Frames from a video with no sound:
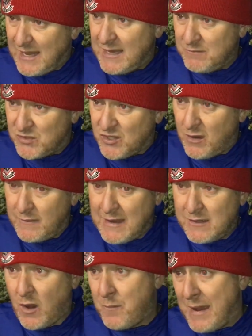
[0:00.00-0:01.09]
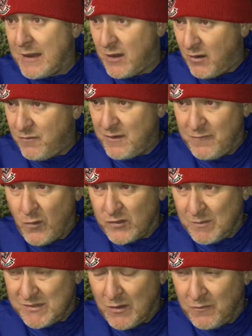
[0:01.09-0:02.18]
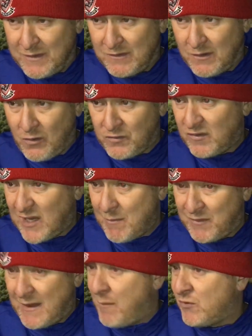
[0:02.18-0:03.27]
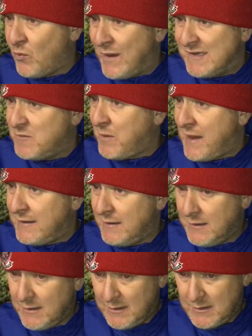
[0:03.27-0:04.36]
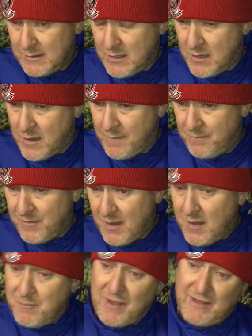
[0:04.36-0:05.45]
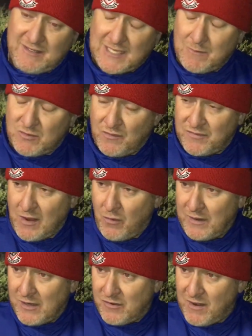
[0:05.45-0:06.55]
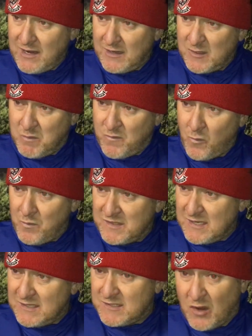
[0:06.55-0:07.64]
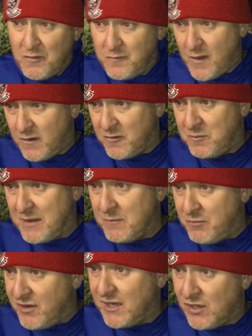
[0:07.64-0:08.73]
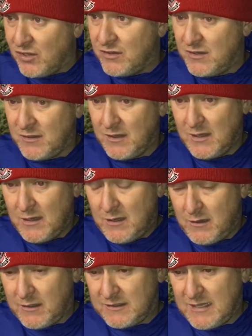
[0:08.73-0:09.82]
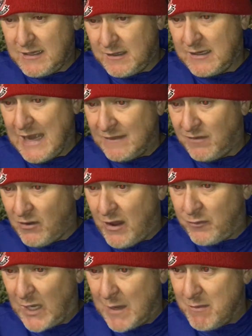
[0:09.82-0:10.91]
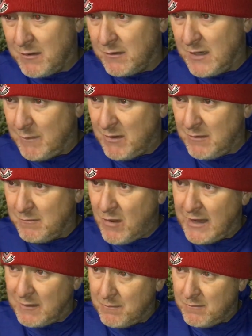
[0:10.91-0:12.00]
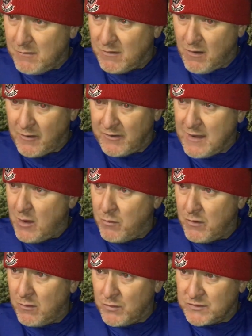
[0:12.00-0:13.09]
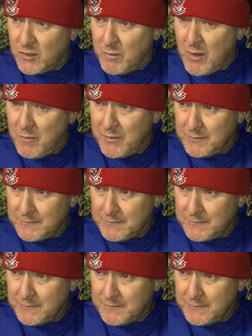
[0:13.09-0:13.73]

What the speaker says: get him shot, and then go back and hopefully force himself into the Gloucester team. I think that was always his plan. But he seems to have settled in great, and his performances so far have been pretty good. And like I said, again tonight, I thought him and Mike McGrath in there were superb.